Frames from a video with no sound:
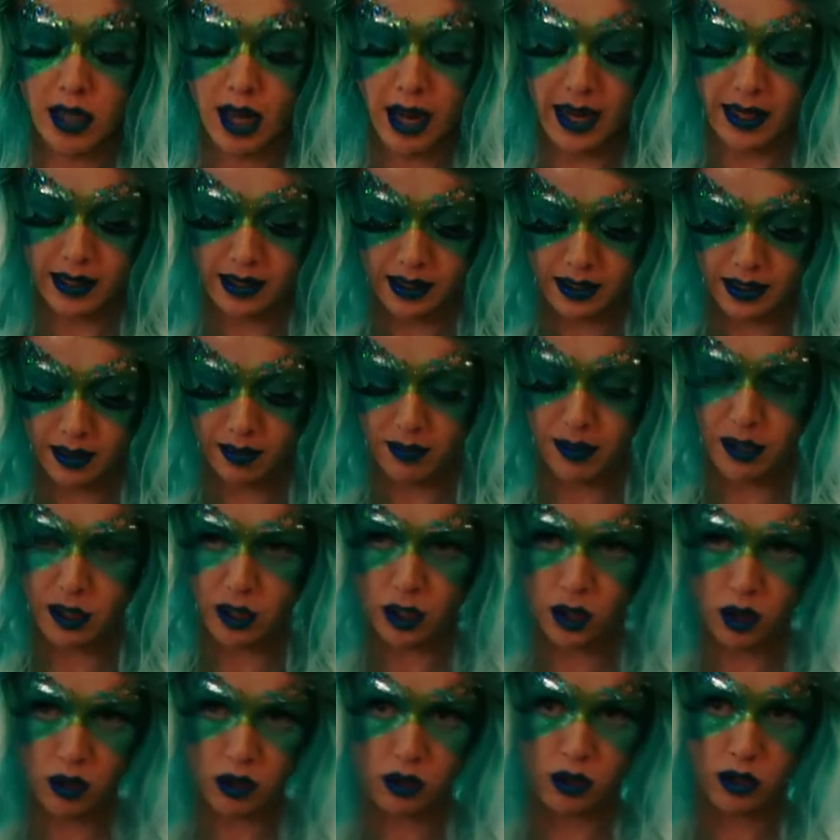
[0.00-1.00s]
tightly that my
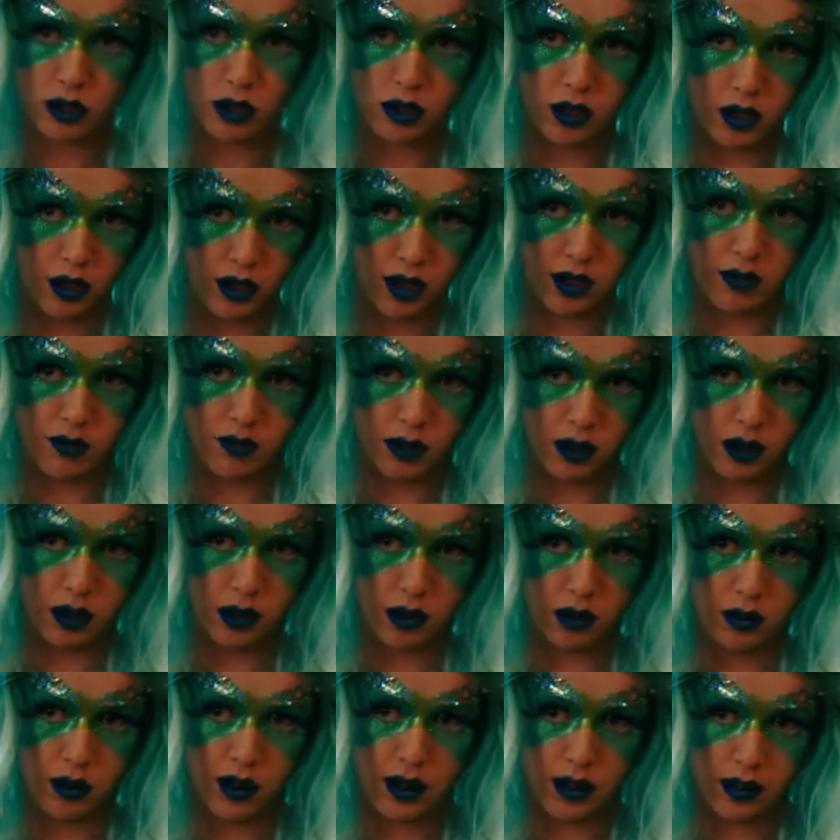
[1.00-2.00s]
toes are turning
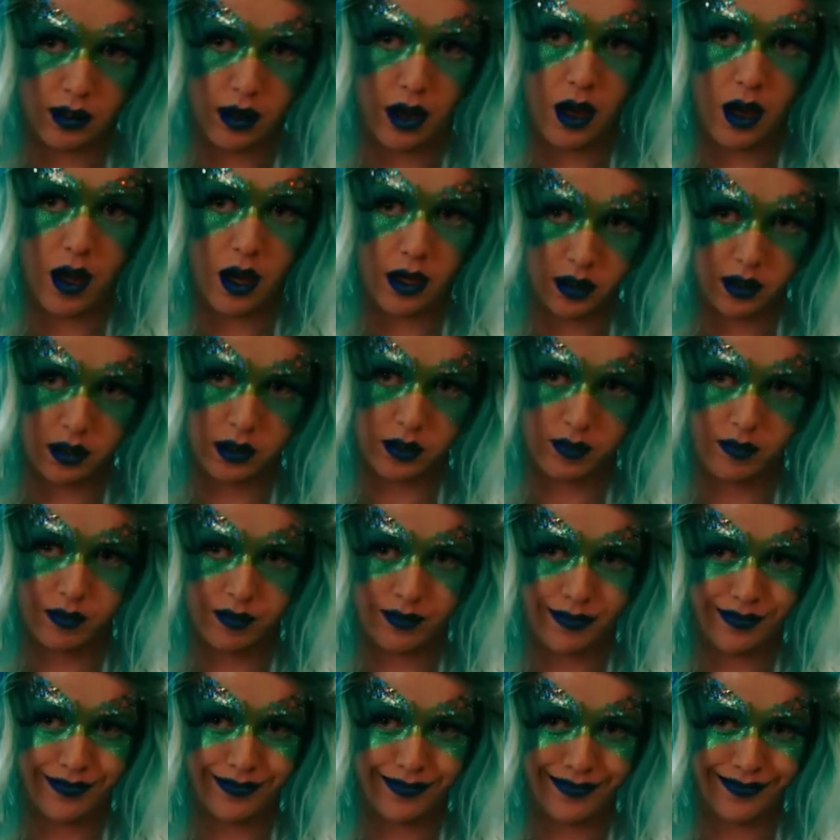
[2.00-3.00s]
blue, and
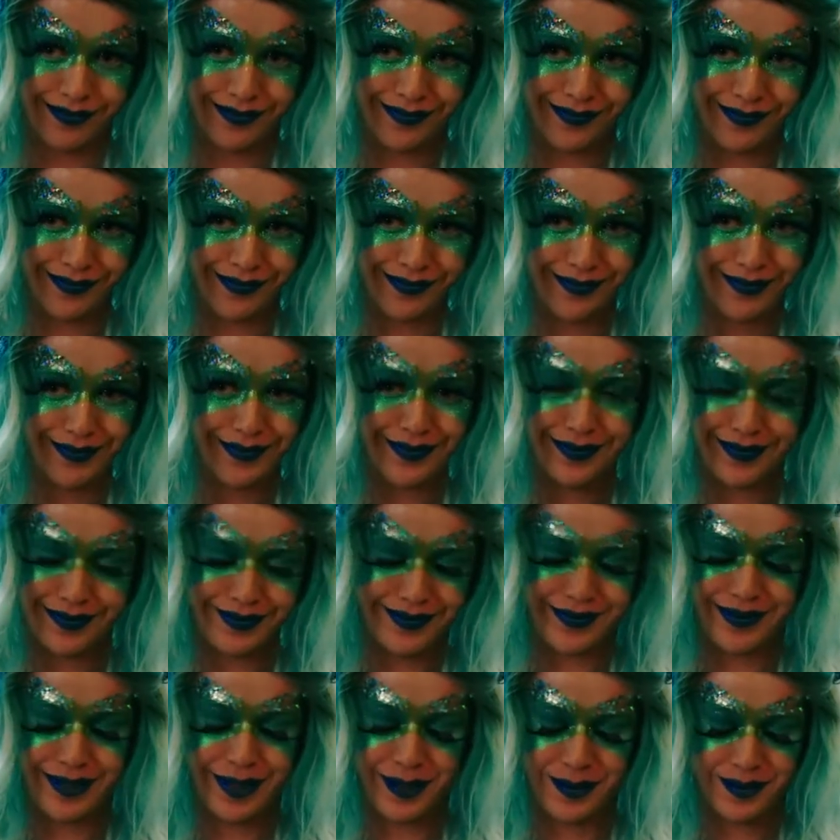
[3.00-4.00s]
awesome.
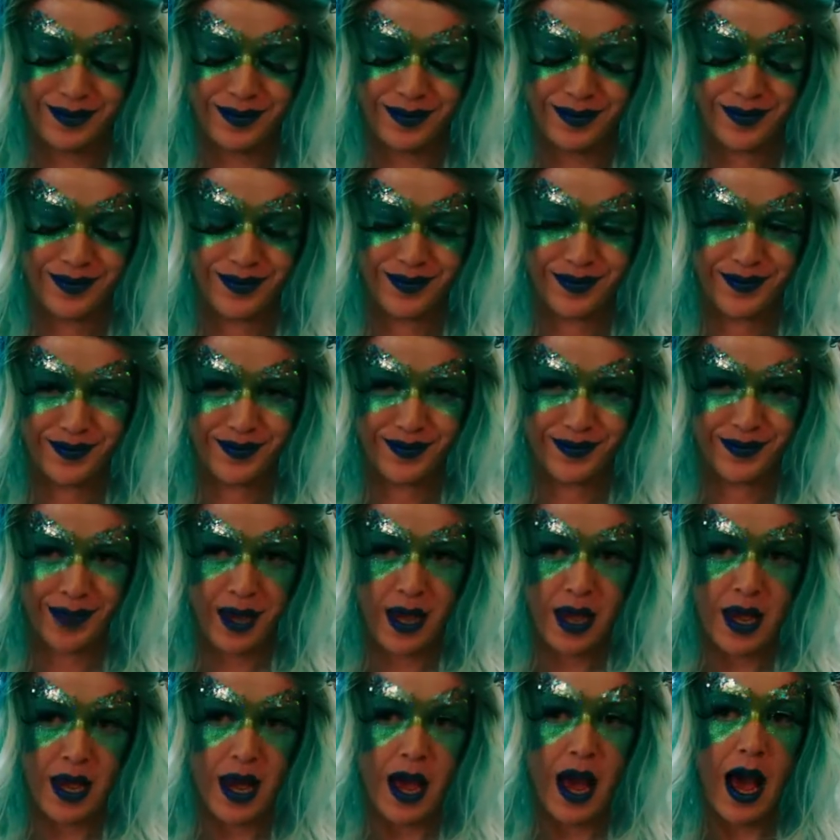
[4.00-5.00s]
No.
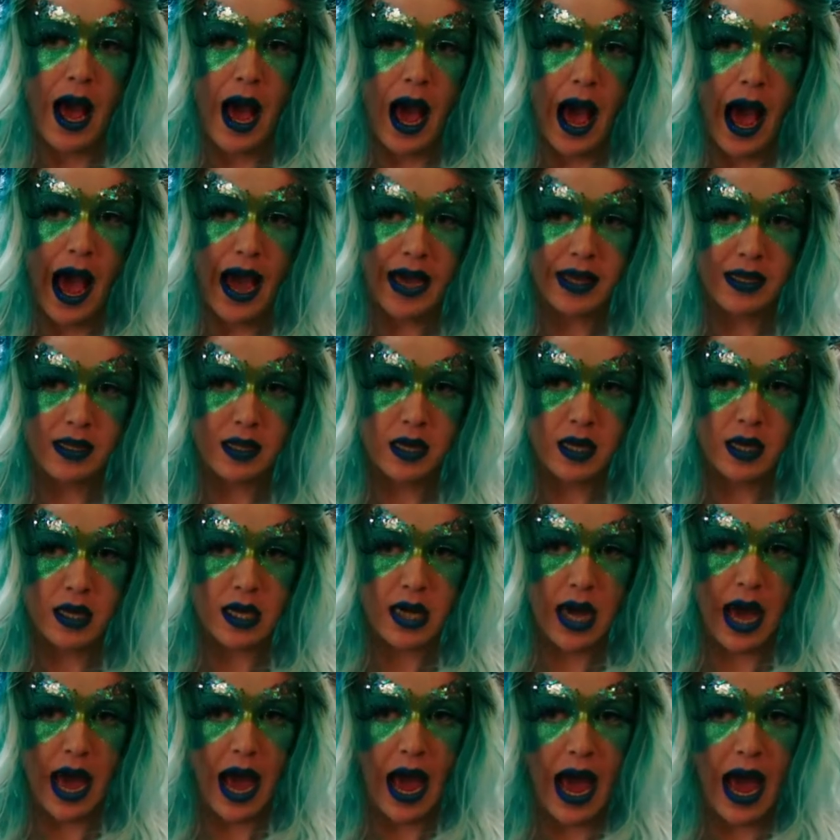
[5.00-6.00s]
I look